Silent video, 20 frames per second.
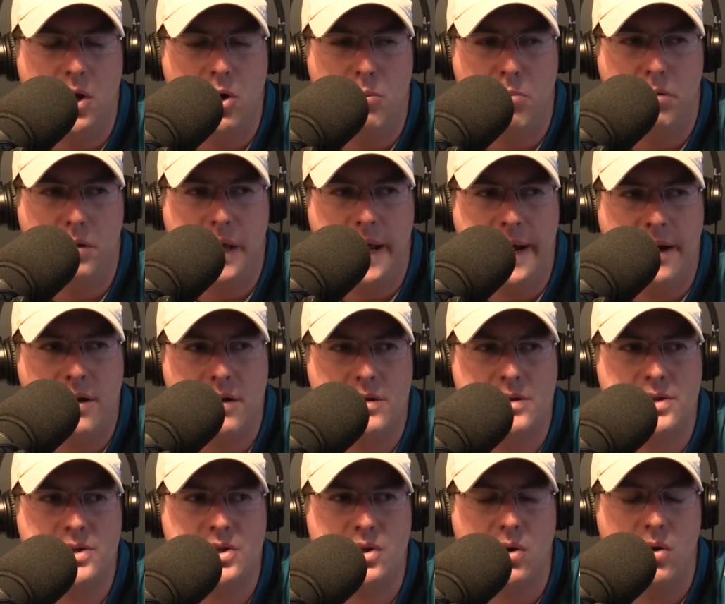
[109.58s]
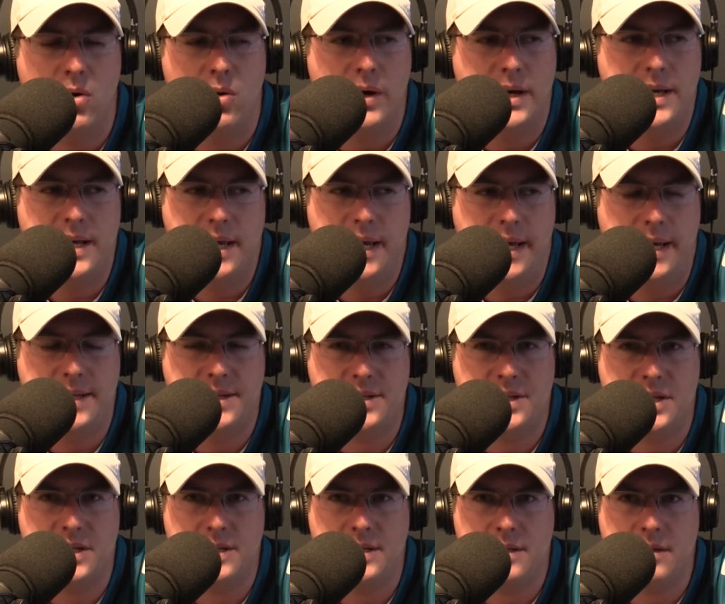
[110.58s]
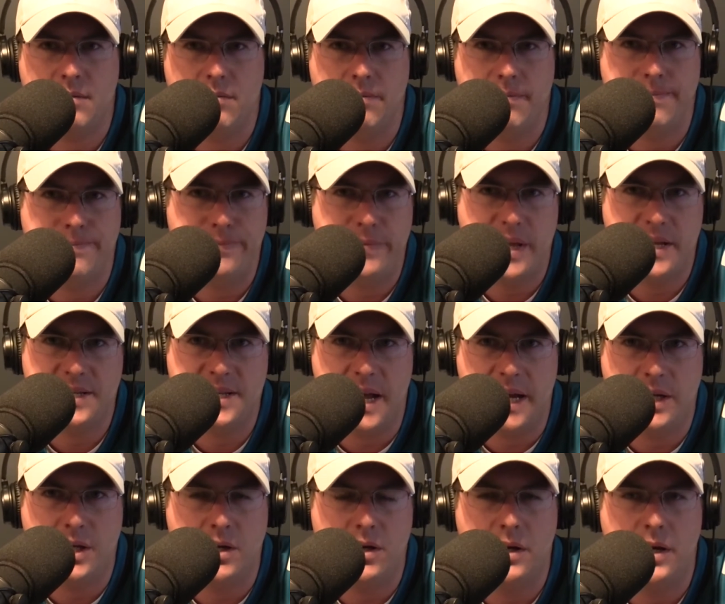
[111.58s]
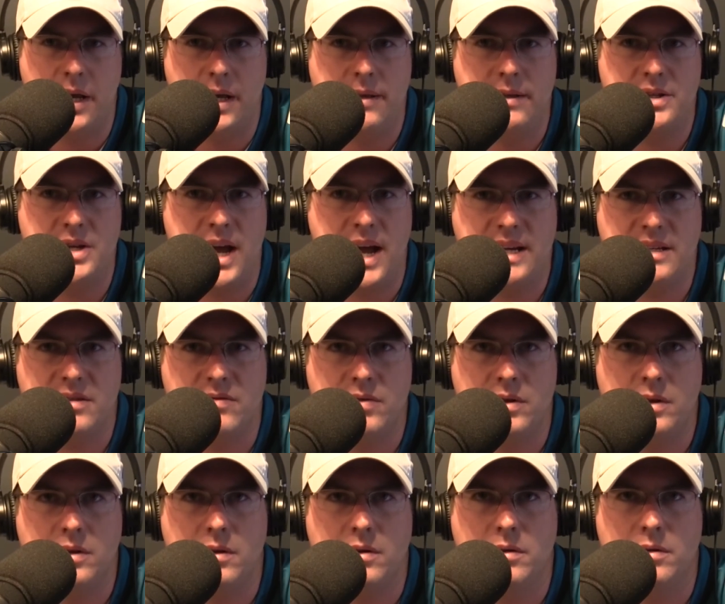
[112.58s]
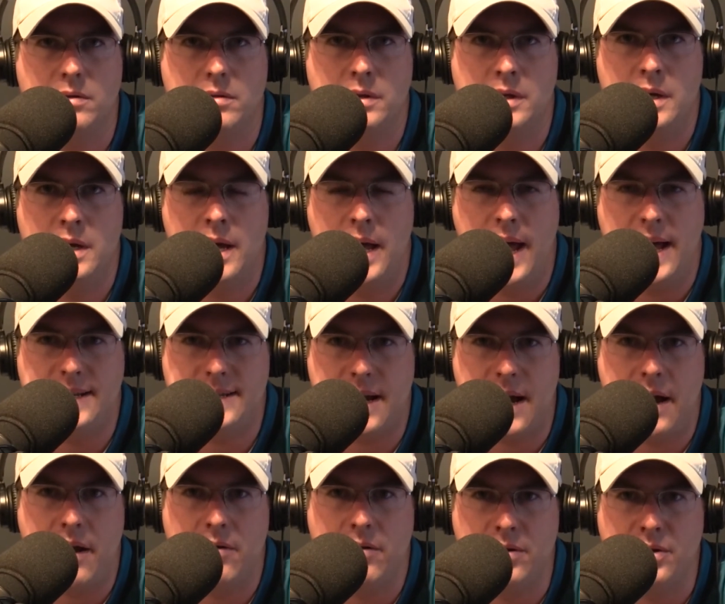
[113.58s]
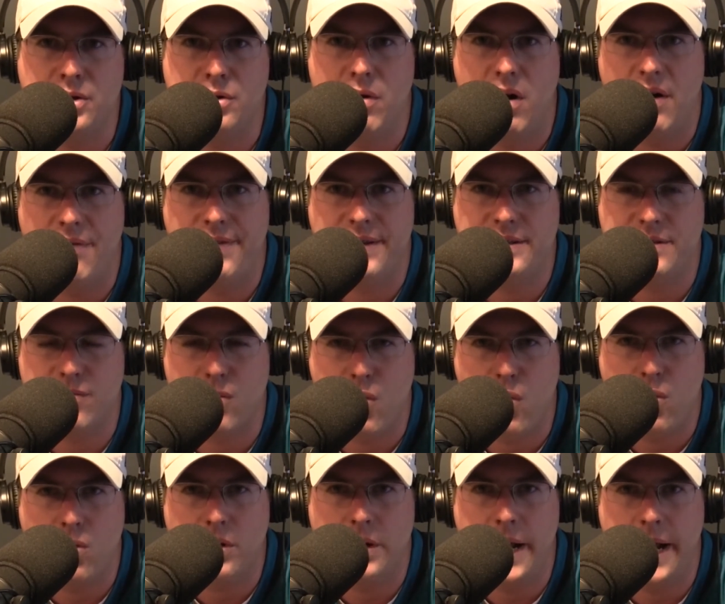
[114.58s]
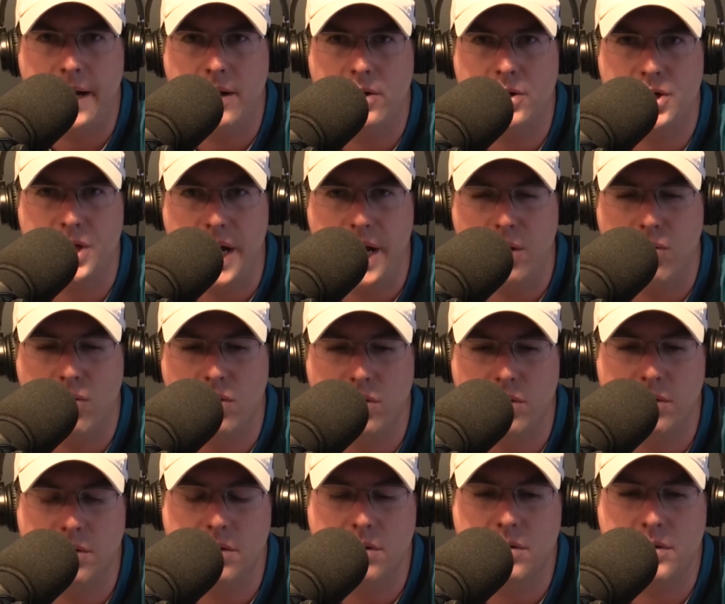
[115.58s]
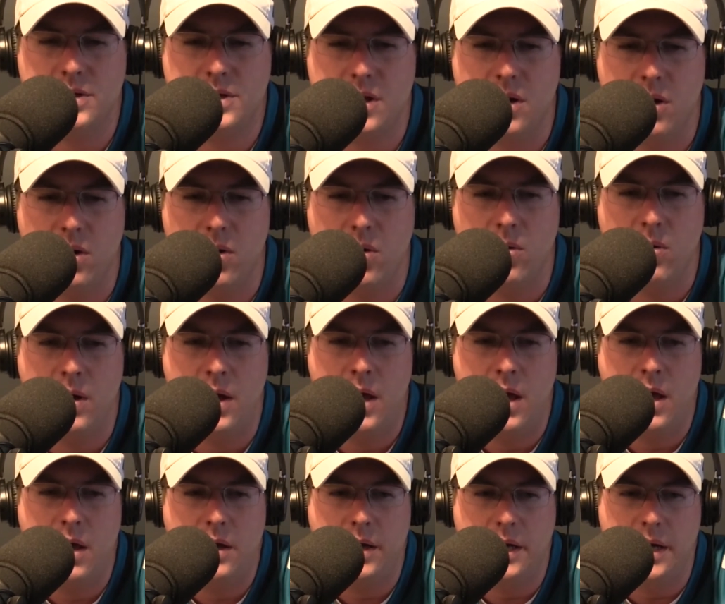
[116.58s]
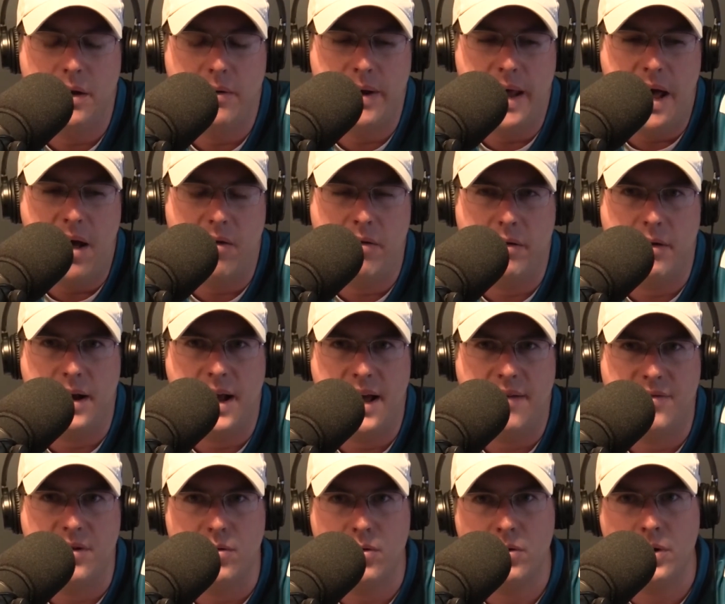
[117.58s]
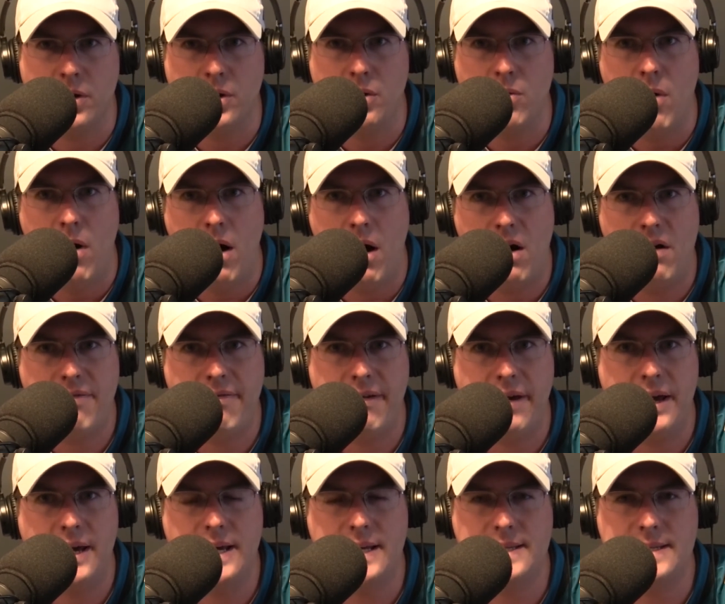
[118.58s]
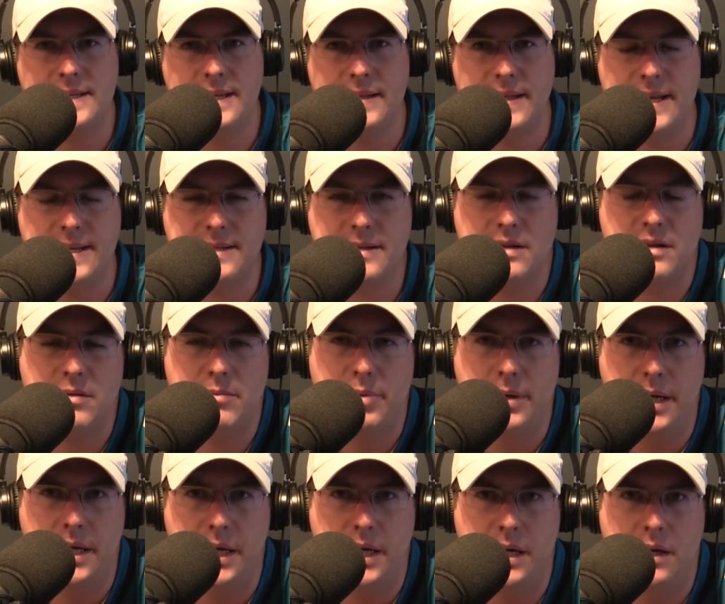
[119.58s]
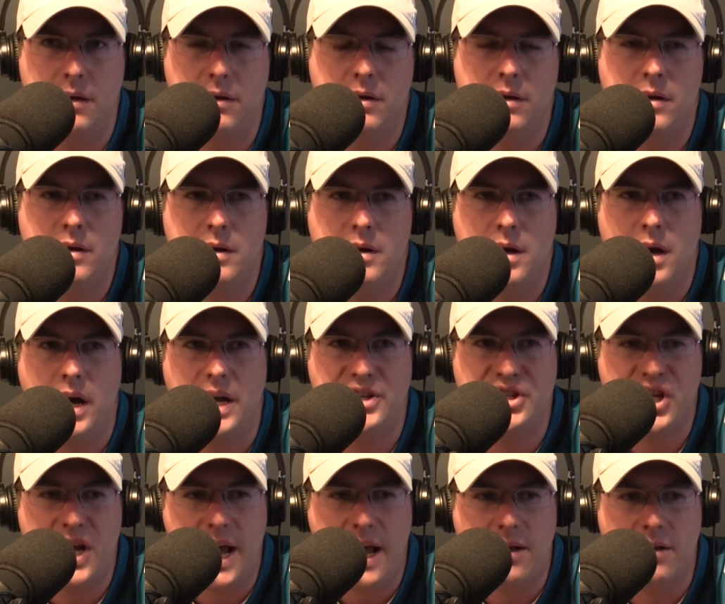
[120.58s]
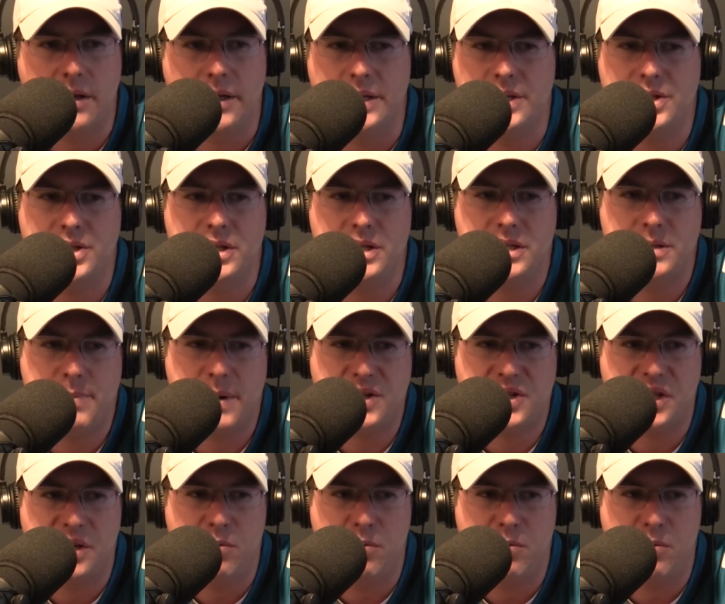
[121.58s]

players. So it's not good. And Jacksonville has hired a new offensive coordinator, Jay Gruden. So, now they're going to have to learn a new offense, and that's going to be a challenge, especially